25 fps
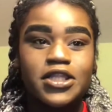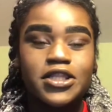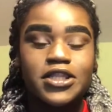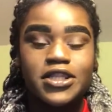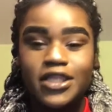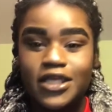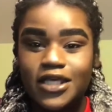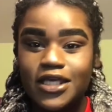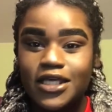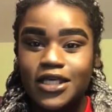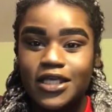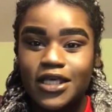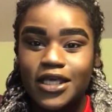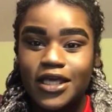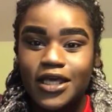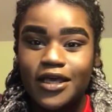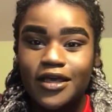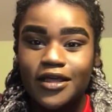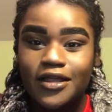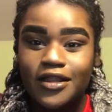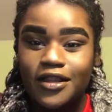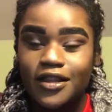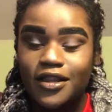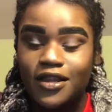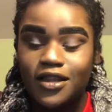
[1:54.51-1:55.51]

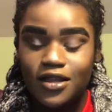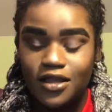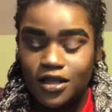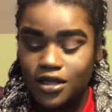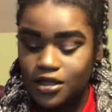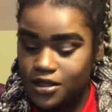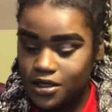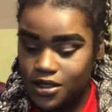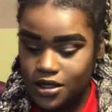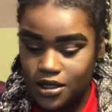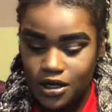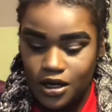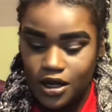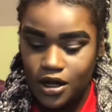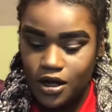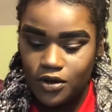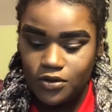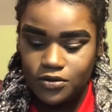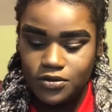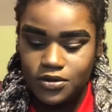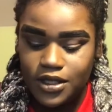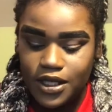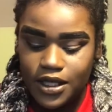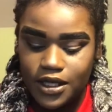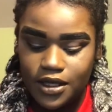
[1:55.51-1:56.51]
thinking,
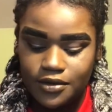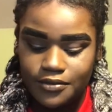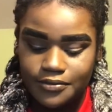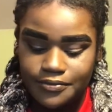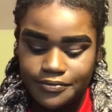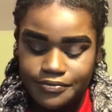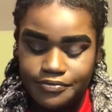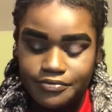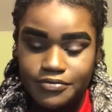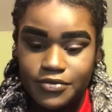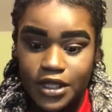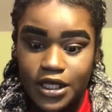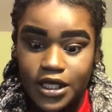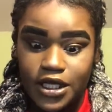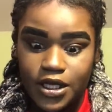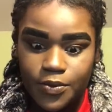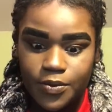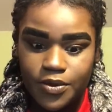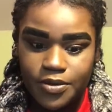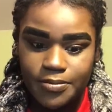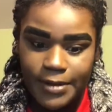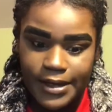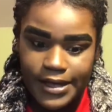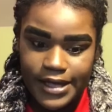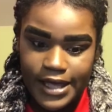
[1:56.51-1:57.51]
like, thinking
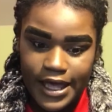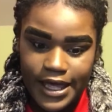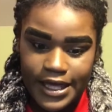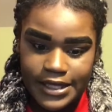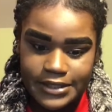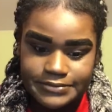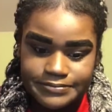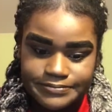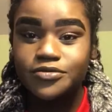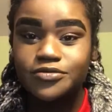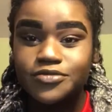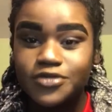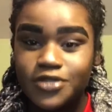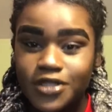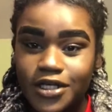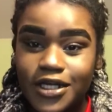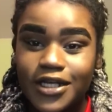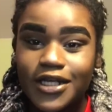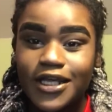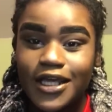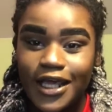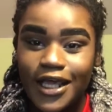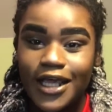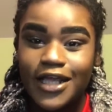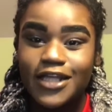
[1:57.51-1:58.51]
with my head. We're
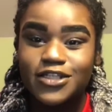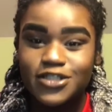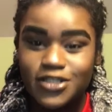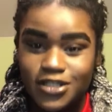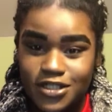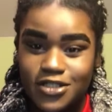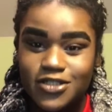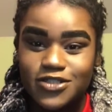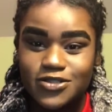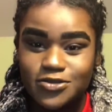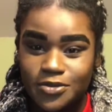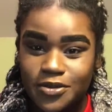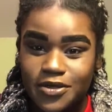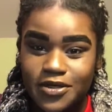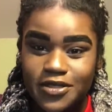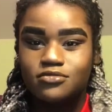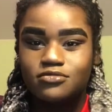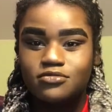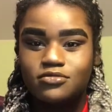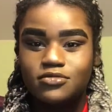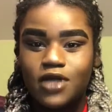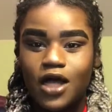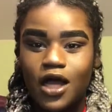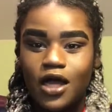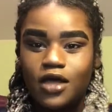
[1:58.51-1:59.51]
gonna get into the story.
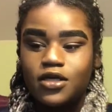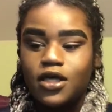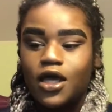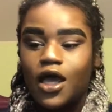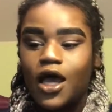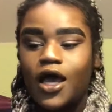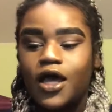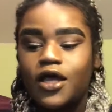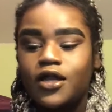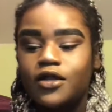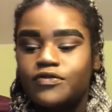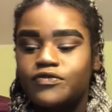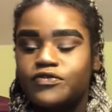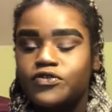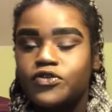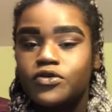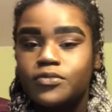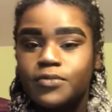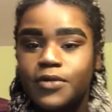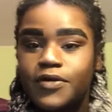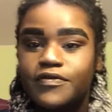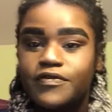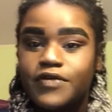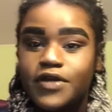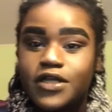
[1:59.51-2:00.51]
I had a few
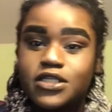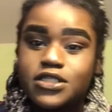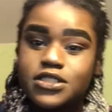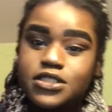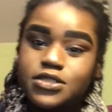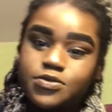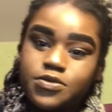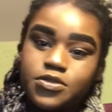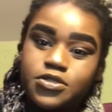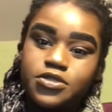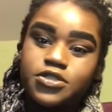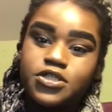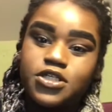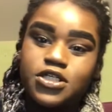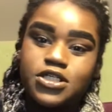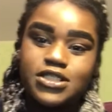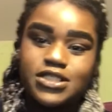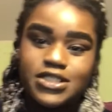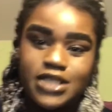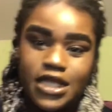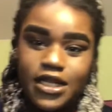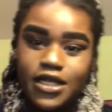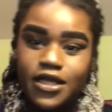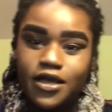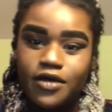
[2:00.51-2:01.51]
of my friends. We were
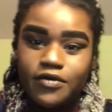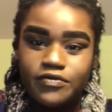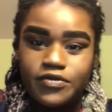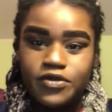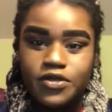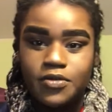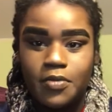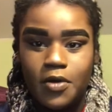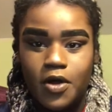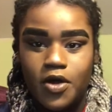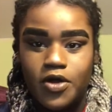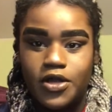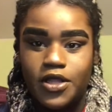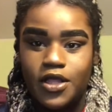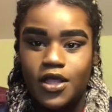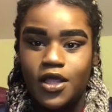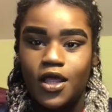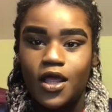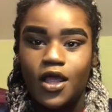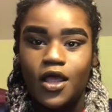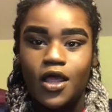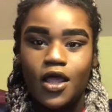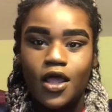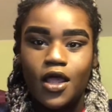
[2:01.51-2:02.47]
just setting up for the party